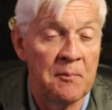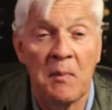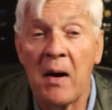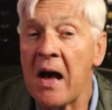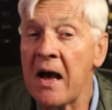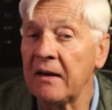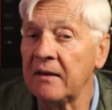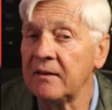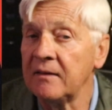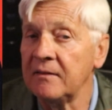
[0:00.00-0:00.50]

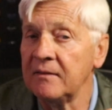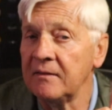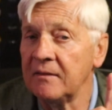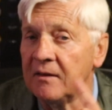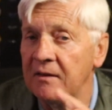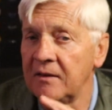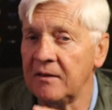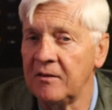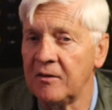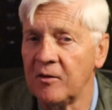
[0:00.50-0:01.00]
but
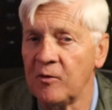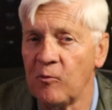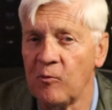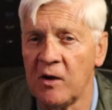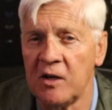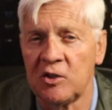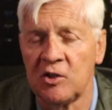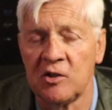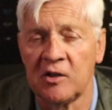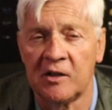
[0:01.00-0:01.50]
under
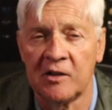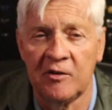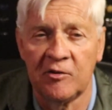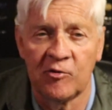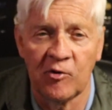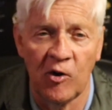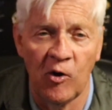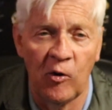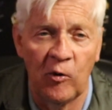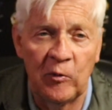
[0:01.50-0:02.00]
Russian
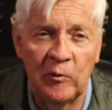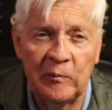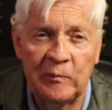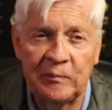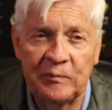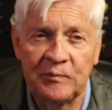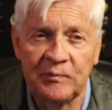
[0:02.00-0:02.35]
control.